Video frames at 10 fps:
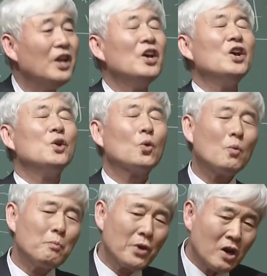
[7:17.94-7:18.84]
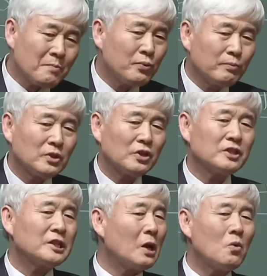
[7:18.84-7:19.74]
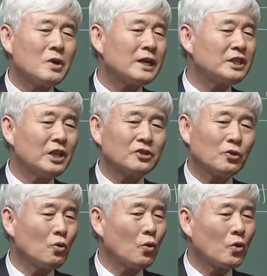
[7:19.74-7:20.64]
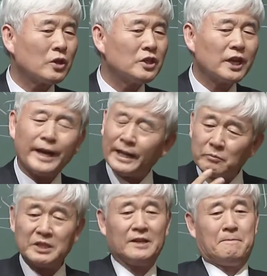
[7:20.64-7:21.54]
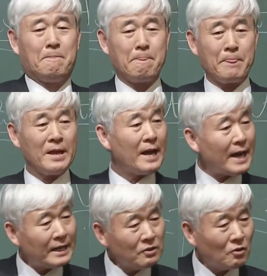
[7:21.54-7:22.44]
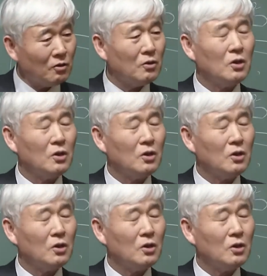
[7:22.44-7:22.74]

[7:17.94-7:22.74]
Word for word: However, the utility for luxury goods are not from their use.